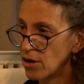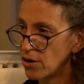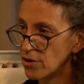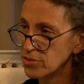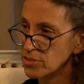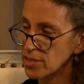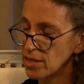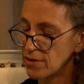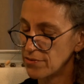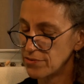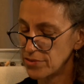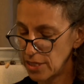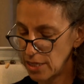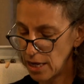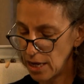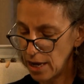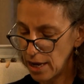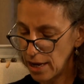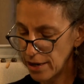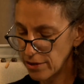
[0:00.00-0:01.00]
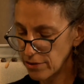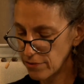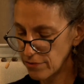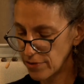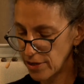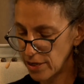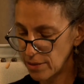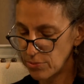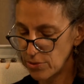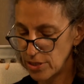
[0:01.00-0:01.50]
ourselves in a higher
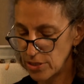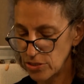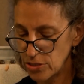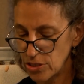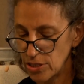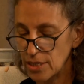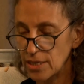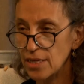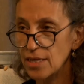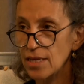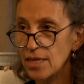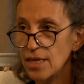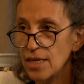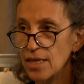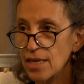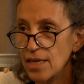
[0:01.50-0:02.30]
vibration.